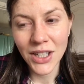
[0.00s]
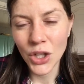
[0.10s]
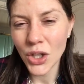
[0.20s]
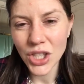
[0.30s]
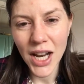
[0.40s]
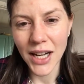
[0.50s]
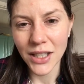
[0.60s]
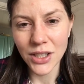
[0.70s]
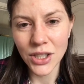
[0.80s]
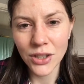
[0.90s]
not
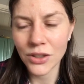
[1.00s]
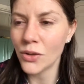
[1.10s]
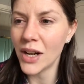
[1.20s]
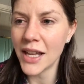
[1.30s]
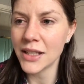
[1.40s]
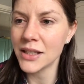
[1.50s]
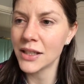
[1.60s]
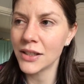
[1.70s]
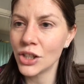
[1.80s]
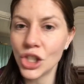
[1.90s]
challenge, your Lent
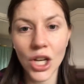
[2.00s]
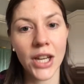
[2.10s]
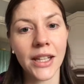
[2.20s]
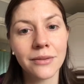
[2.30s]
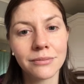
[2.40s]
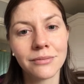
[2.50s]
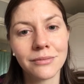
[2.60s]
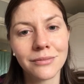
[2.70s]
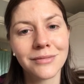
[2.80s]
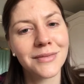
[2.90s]
journey.
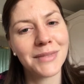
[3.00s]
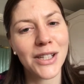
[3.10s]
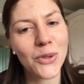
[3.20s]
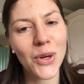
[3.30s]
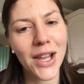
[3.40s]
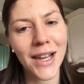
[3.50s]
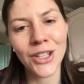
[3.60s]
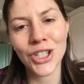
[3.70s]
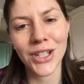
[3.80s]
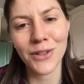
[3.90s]
Let's call it a Lent
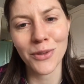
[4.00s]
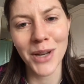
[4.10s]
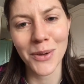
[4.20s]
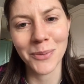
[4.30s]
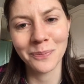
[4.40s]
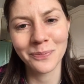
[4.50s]
journey from now on.